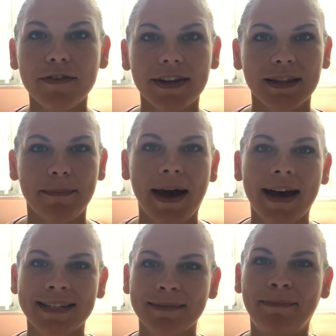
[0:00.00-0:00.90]
for like the
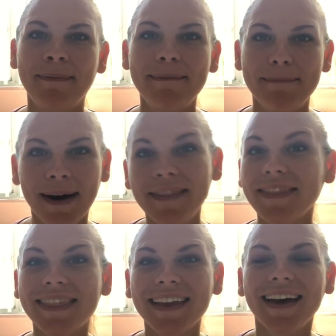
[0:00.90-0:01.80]
past
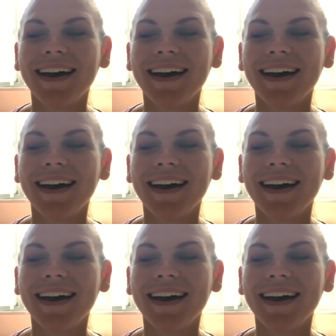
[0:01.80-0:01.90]
month.